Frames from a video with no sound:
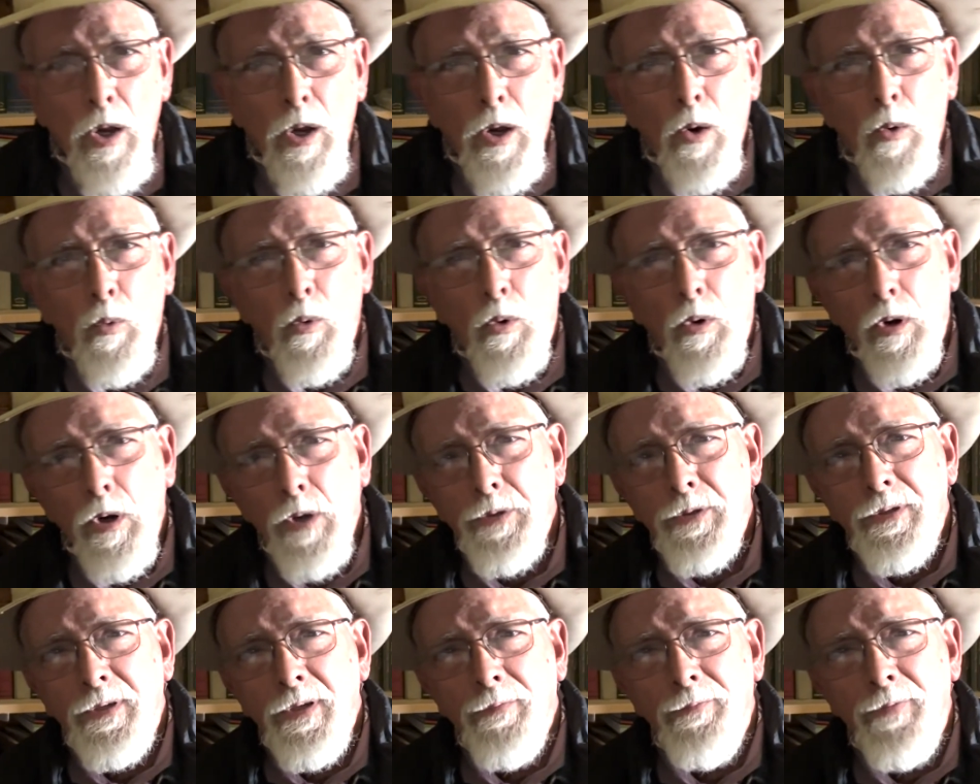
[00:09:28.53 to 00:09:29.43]
were a
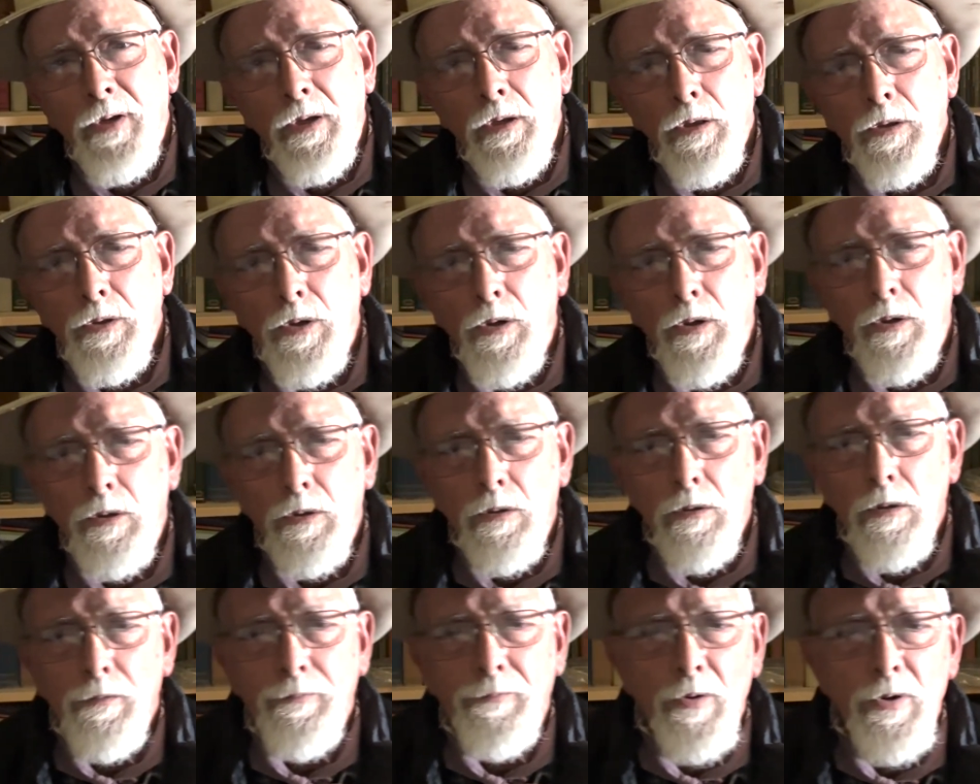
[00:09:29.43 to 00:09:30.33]
difficult
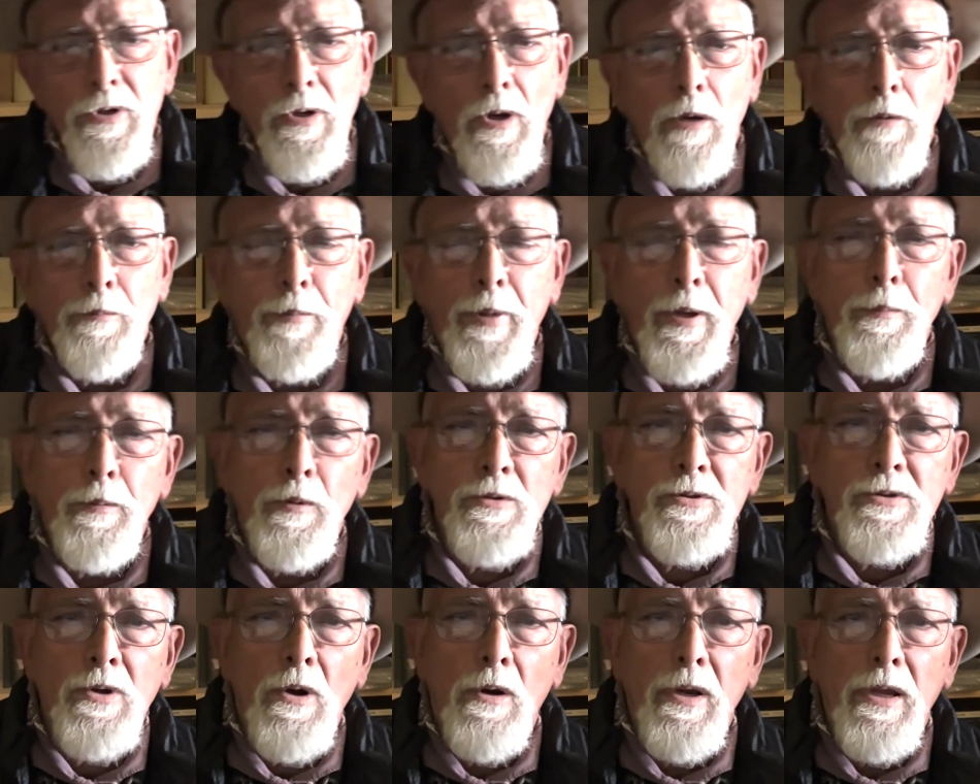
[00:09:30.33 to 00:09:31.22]
hurdle for young people
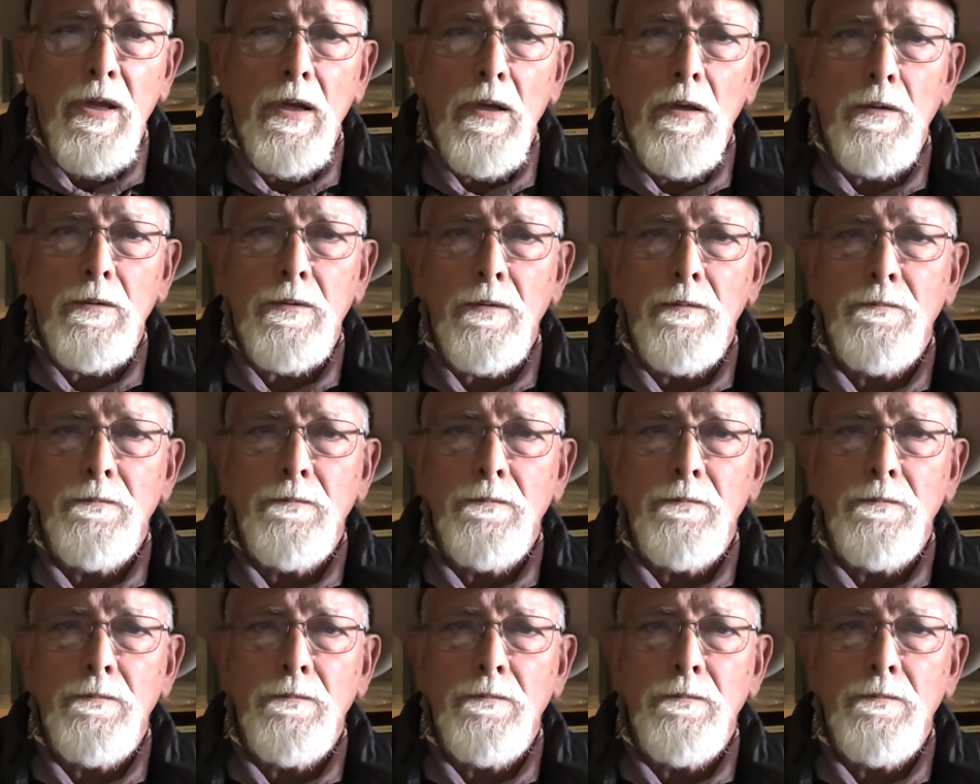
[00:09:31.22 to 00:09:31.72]
starting out.